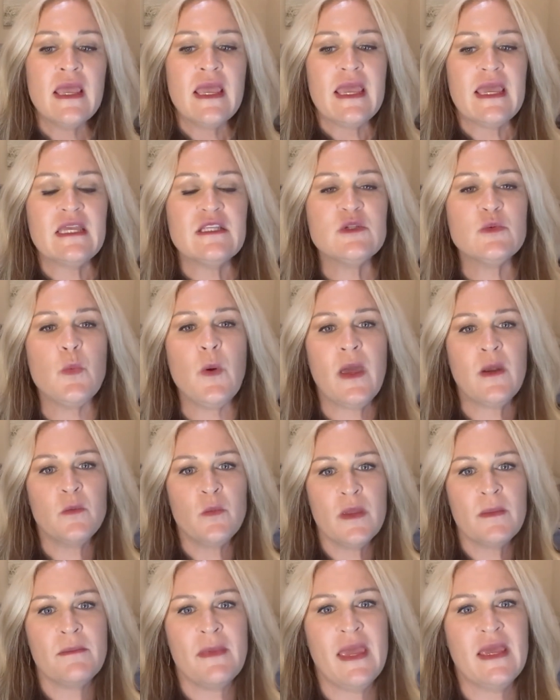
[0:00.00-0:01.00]
It's when
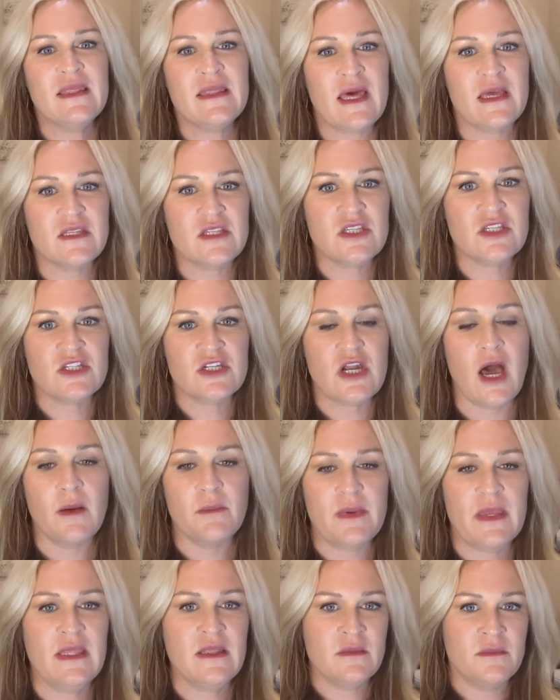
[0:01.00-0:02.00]
we make that
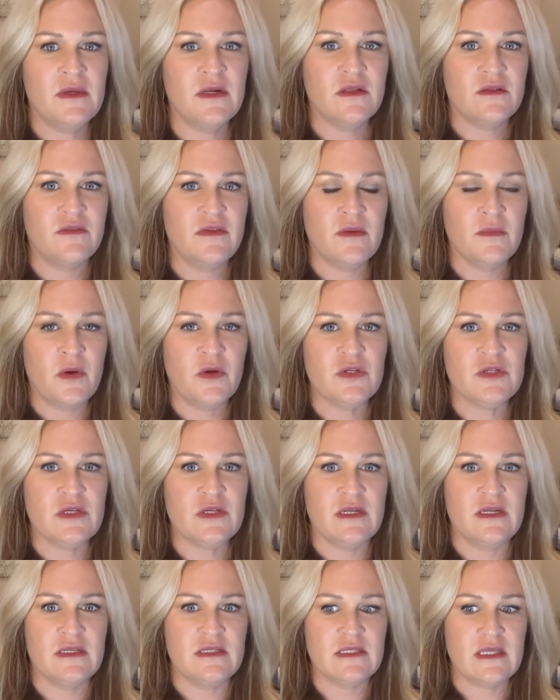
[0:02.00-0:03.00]
stop in the middle of the emotion
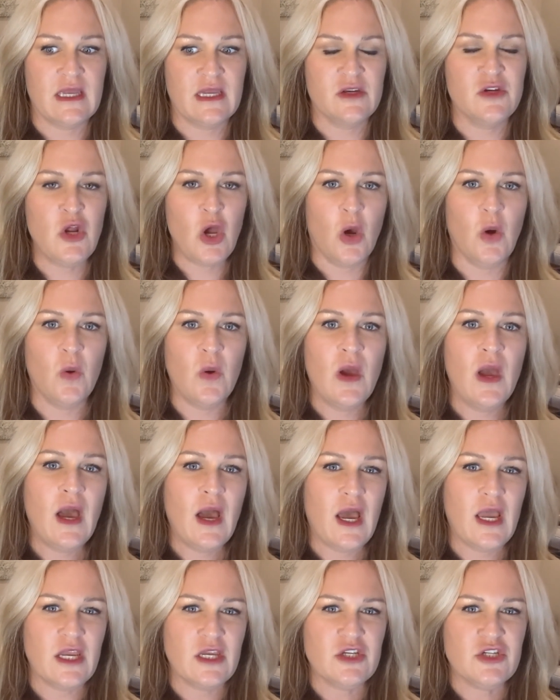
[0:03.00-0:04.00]
and it's like, no,
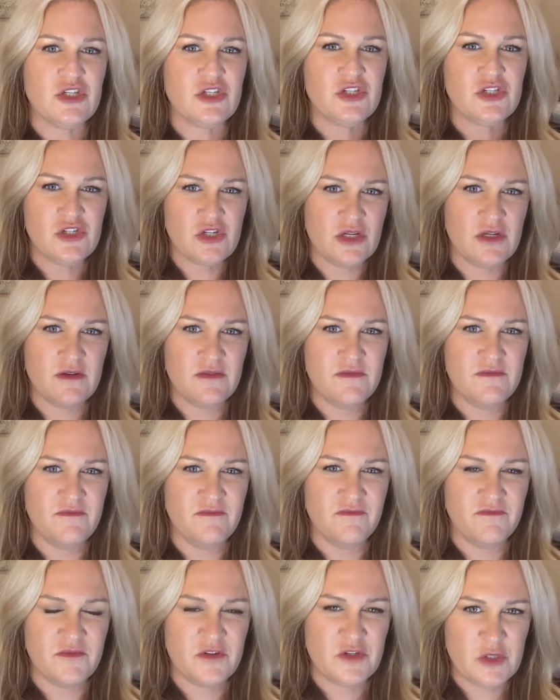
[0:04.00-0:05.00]
I should
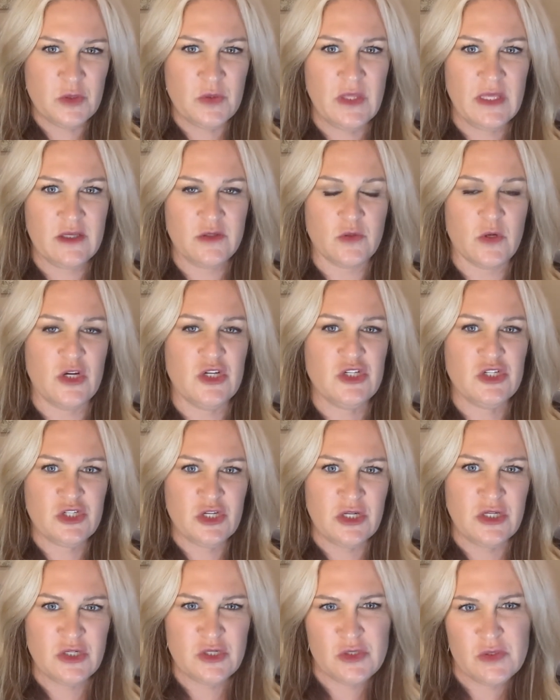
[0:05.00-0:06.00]
do this or I
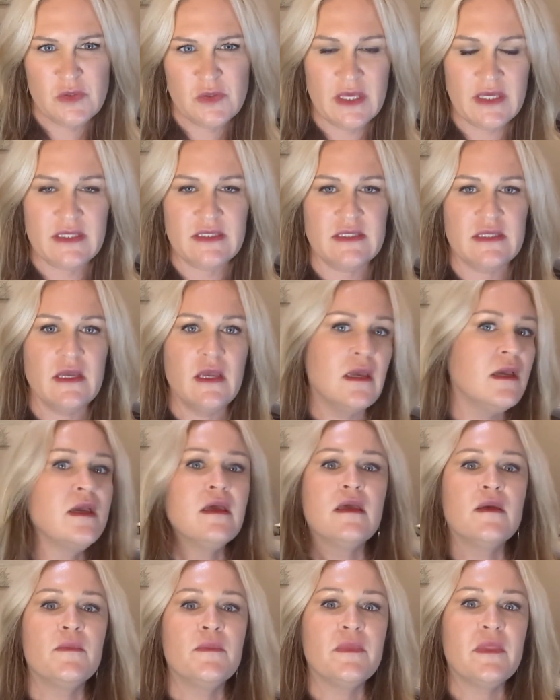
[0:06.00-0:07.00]
shouldn't do this.
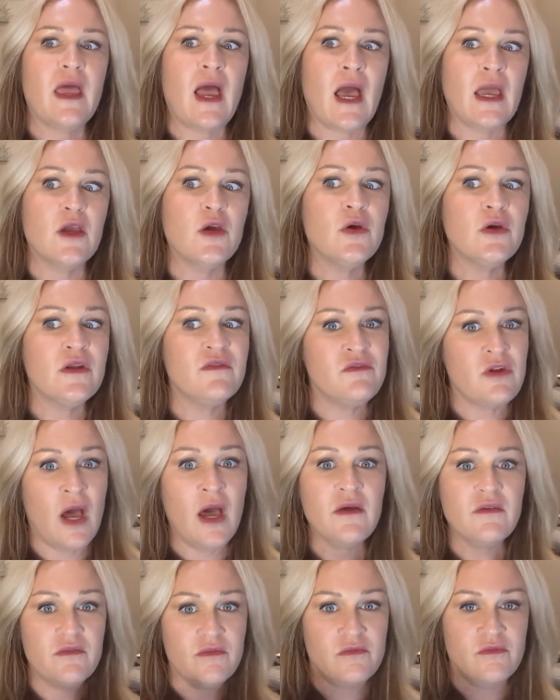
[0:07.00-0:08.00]
I could have
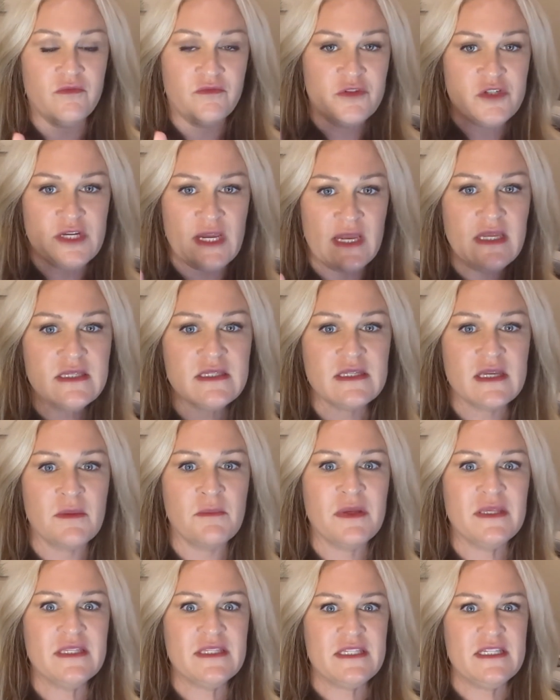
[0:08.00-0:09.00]
not chased him,
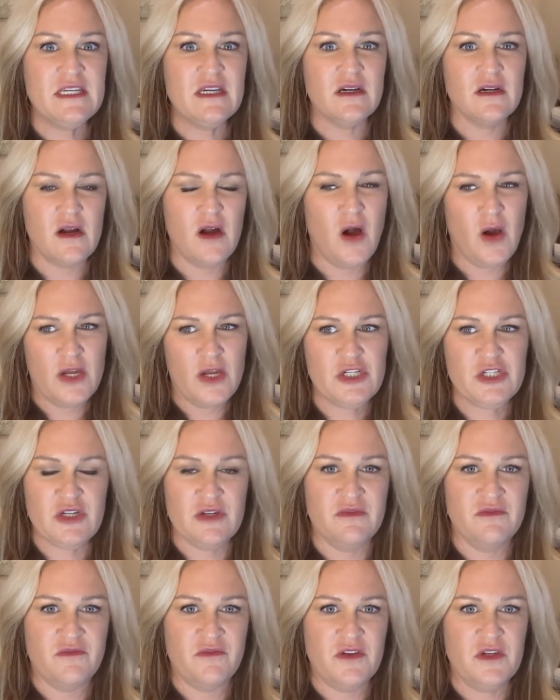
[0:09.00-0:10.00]
but still, oh, I
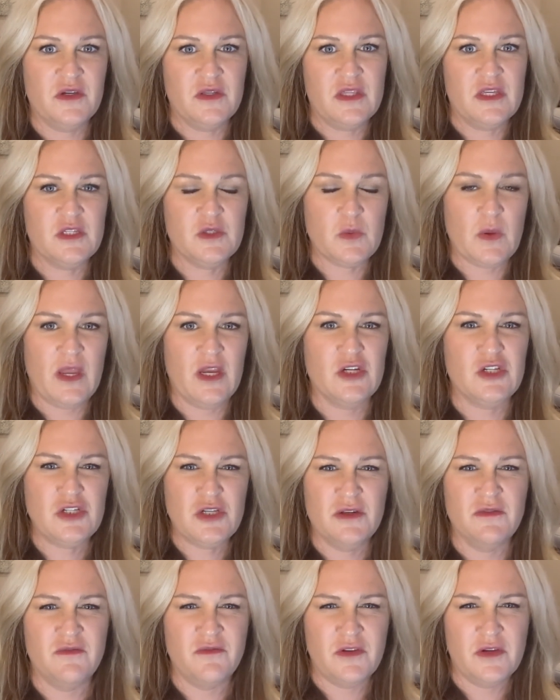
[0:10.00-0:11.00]
shouldn't feel this way. I
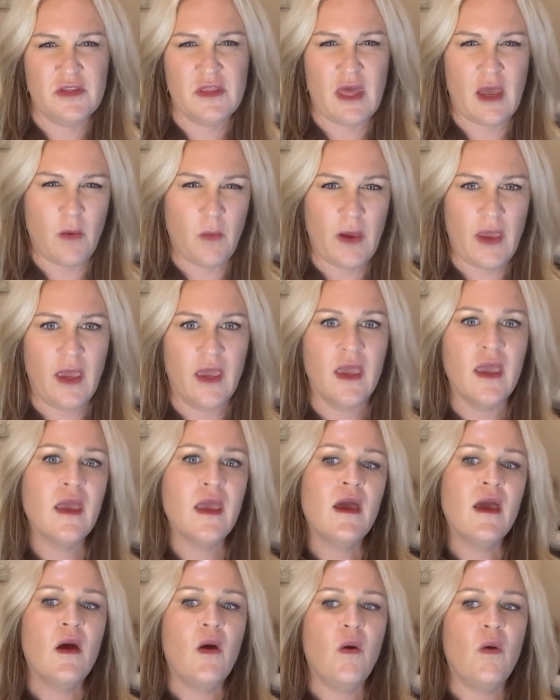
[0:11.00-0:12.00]
shouldn't feel that way.
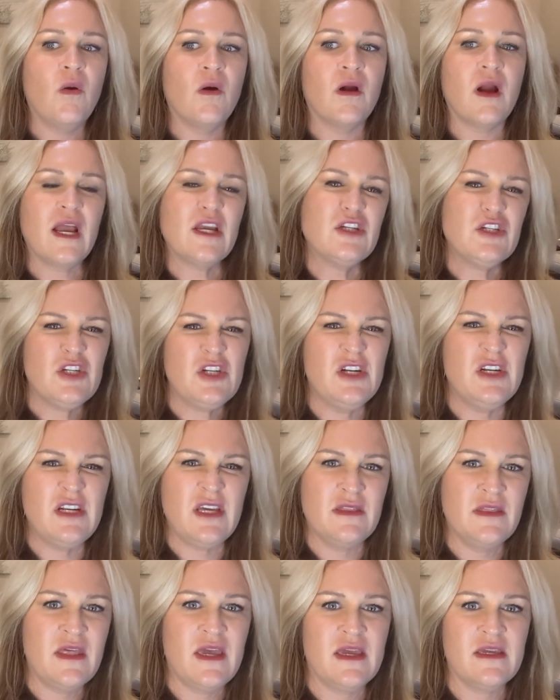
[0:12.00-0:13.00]
Or I should have
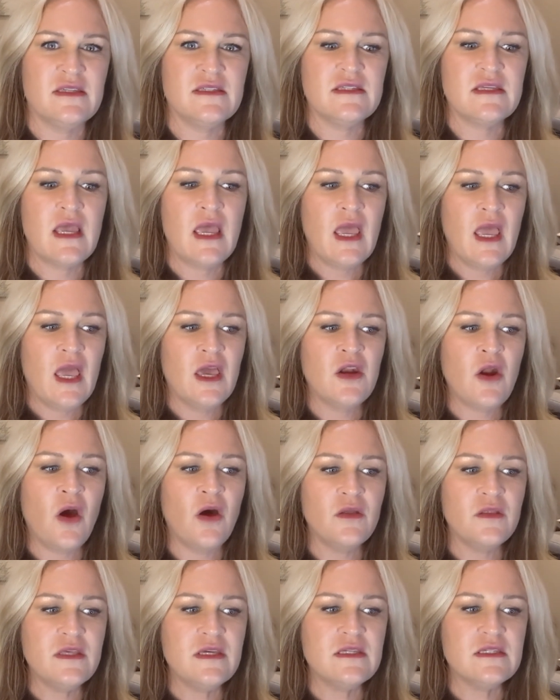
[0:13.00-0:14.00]
done this. And
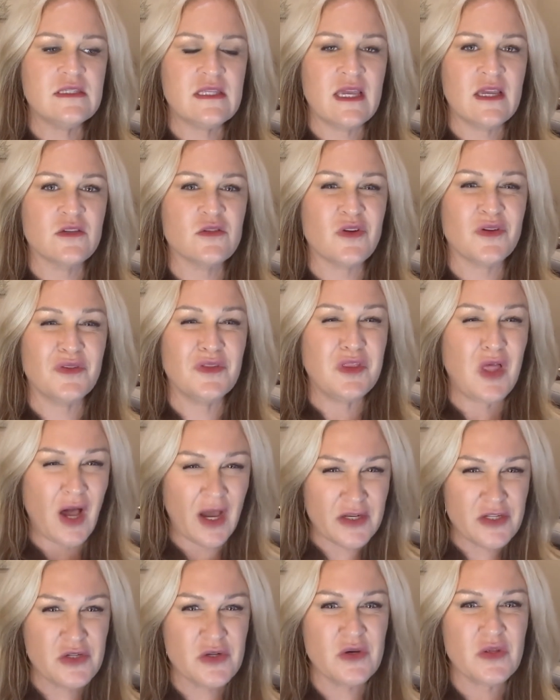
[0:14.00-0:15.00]
all these things are
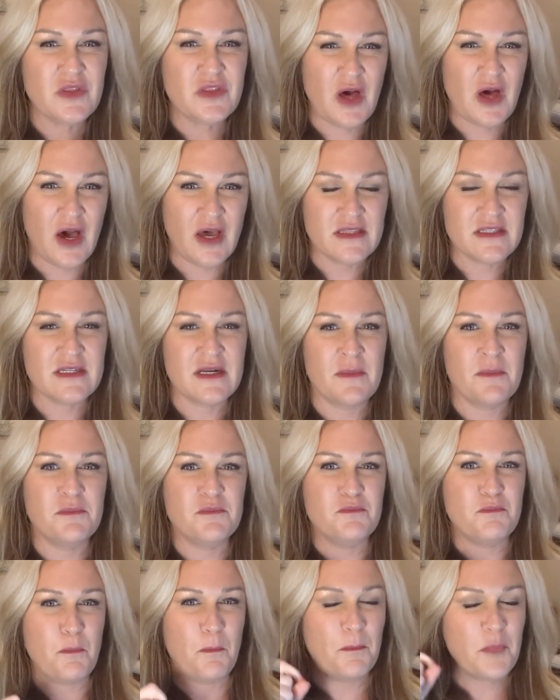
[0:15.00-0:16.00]
logical thoughts, and I'm
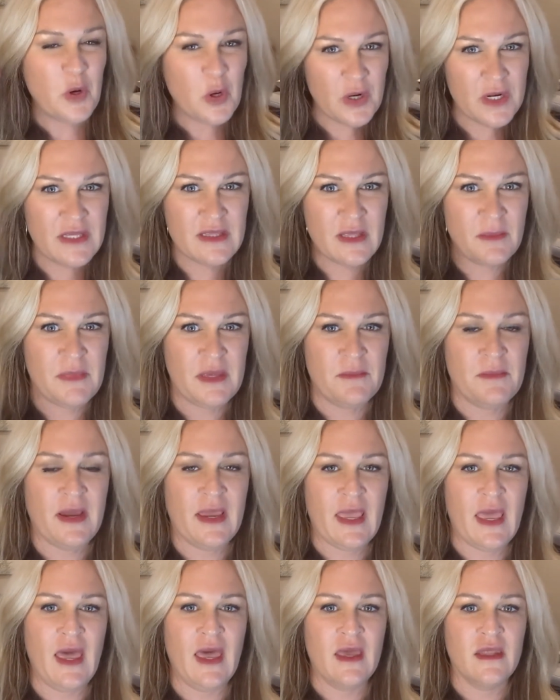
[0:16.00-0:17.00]
putting them in my
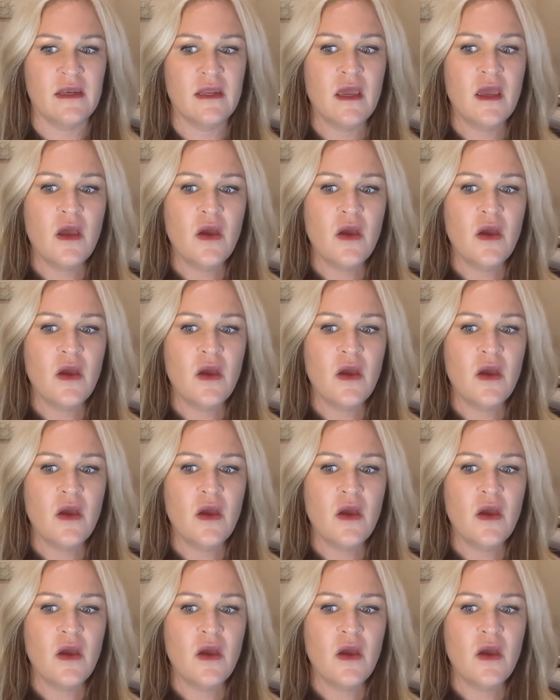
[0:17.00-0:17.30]
head.